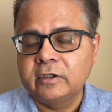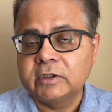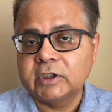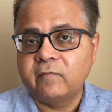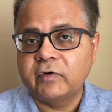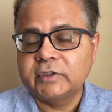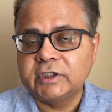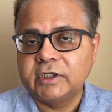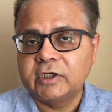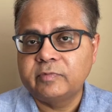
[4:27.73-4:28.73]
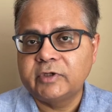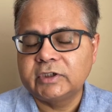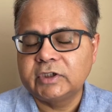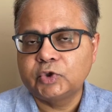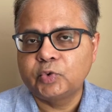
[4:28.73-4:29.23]
somewhat senior
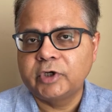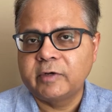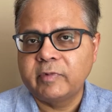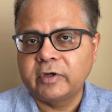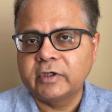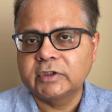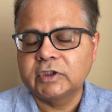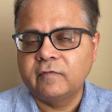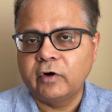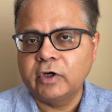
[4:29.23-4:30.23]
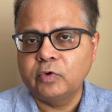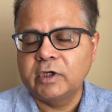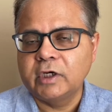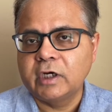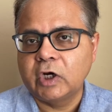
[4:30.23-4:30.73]
PhD student, because what you
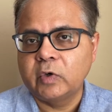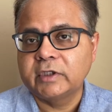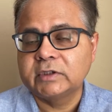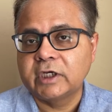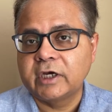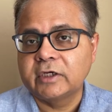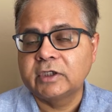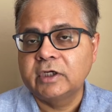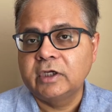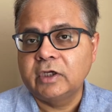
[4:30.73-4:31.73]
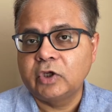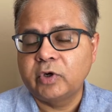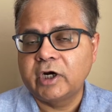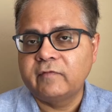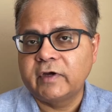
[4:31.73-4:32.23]
need now is that
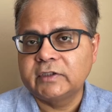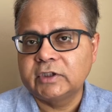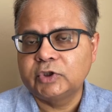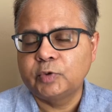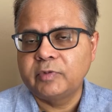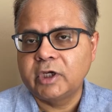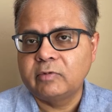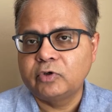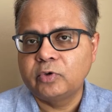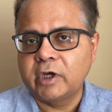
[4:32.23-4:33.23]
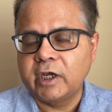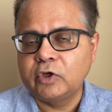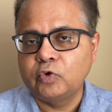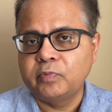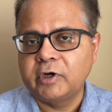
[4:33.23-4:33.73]
your advisor should be able to
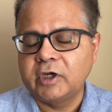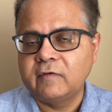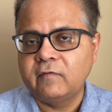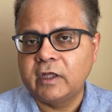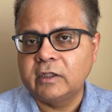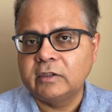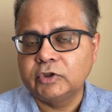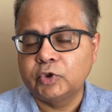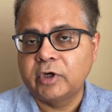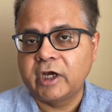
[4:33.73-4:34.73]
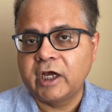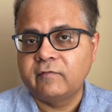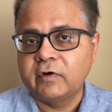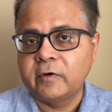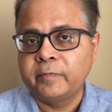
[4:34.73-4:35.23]
guide you pretty well, should
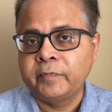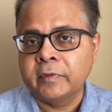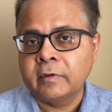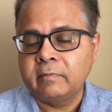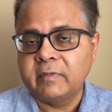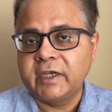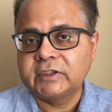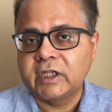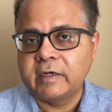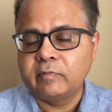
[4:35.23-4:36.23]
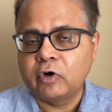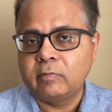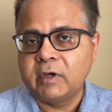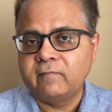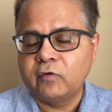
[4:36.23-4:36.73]
have a baseline
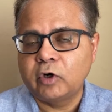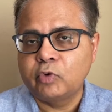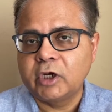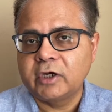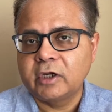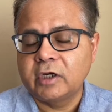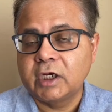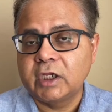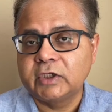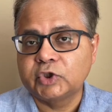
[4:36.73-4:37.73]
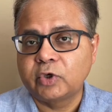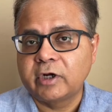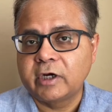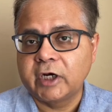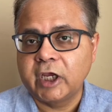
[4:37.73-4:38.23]
problem formulated in his or
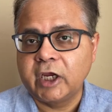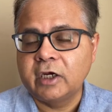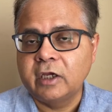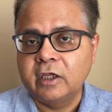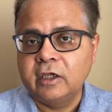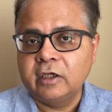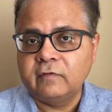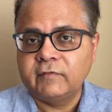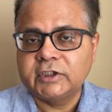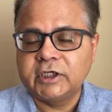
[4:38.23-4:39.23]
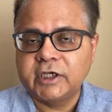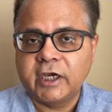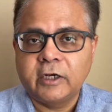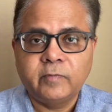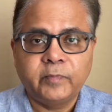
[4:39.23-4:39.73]
her head, which he
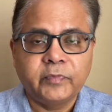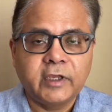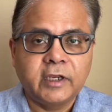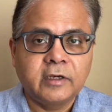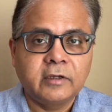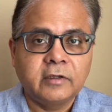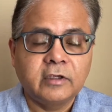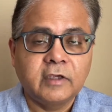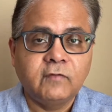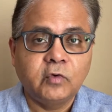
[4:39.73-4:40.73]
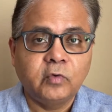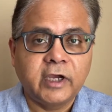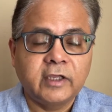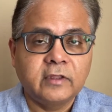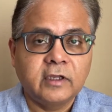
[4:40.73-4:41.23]
can then give you,
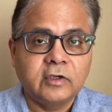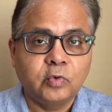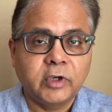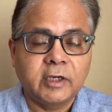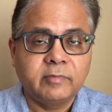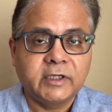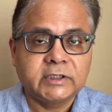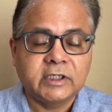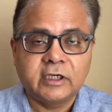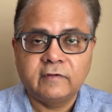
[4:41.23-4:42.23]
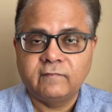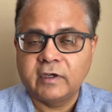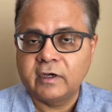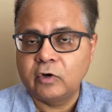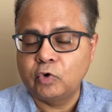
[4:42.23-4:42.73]
and then you can basically
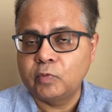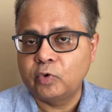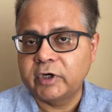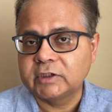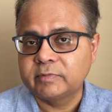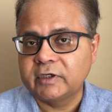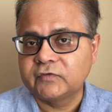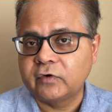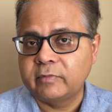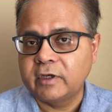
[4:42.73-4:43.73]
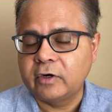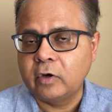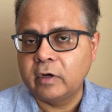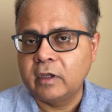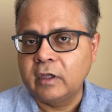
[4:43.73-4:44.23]
figure out more aspects from there
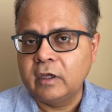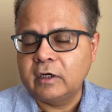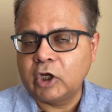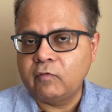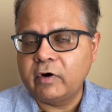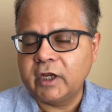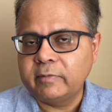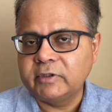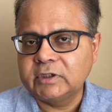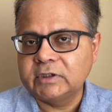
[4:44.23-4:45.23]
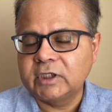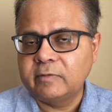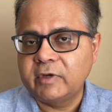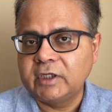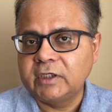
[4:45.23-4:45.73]
on. Now, what happens is
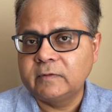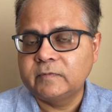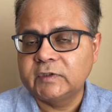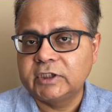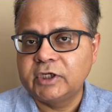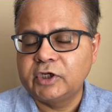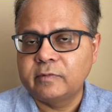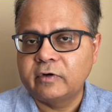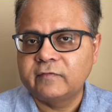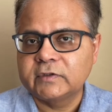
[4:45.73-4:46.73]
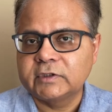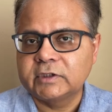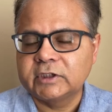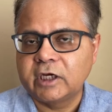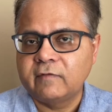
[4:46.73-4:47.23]
that many senior
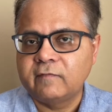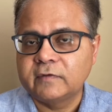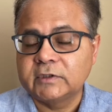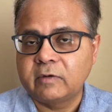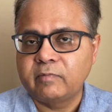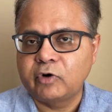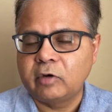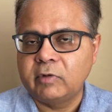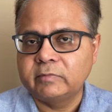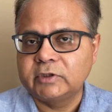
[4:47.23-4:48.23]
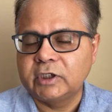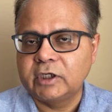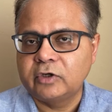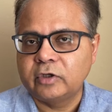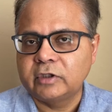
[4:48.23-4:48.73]
professors have some problem
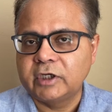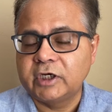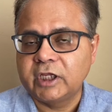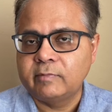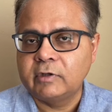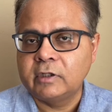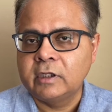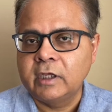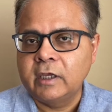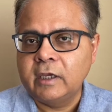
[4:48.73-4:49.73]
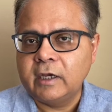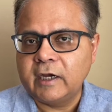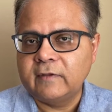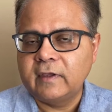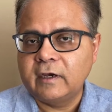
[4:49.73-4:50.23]
sitting on their table,
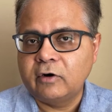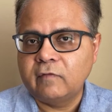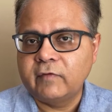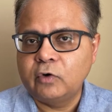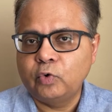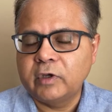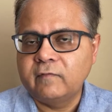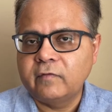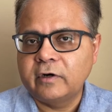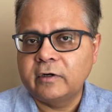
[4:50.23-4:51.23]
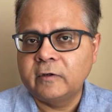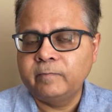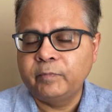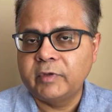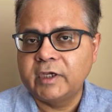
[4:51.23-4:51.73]
and they are often looking for a
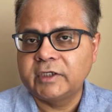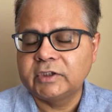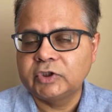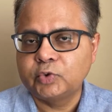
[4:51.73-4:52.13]
PhD